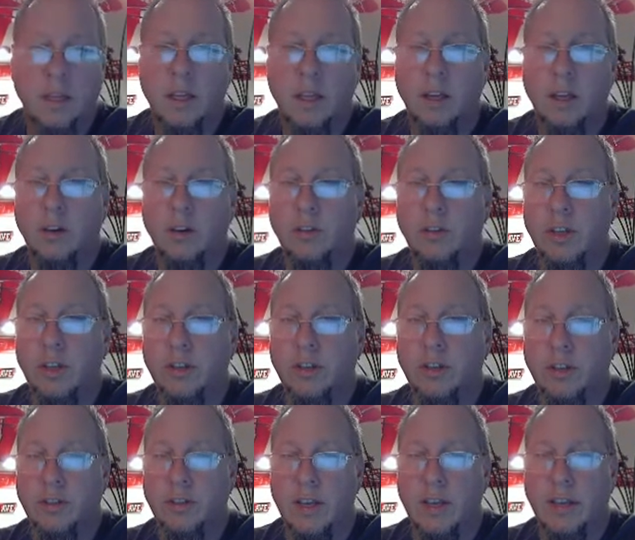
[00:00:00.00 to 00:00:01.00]
It only
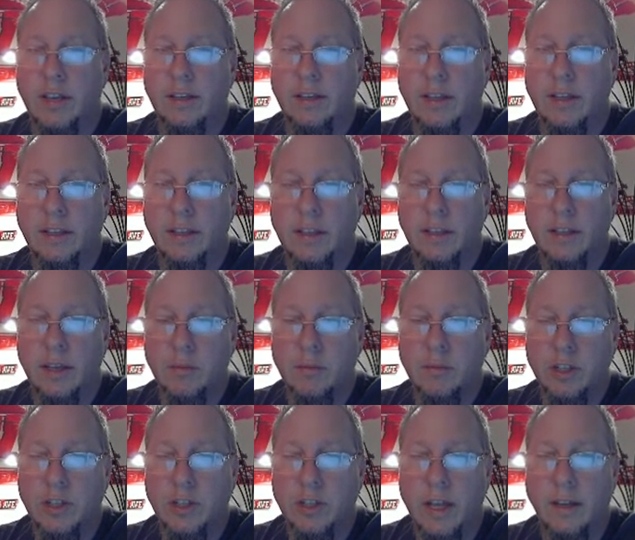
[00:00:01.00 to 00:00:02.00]
took a second to get the
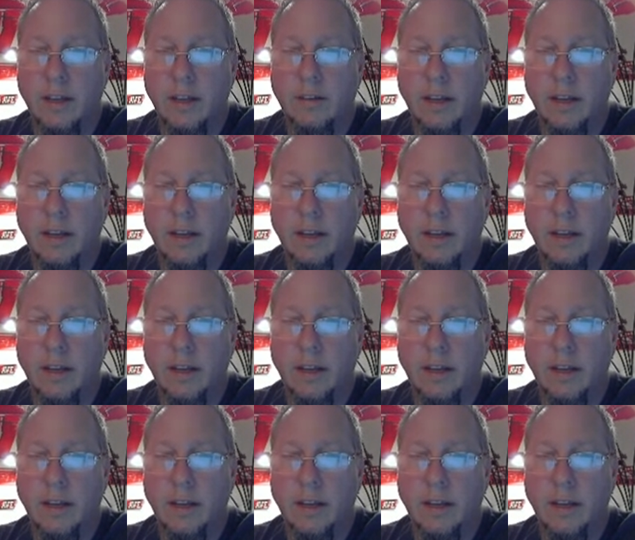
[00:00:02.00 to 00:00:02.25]
image that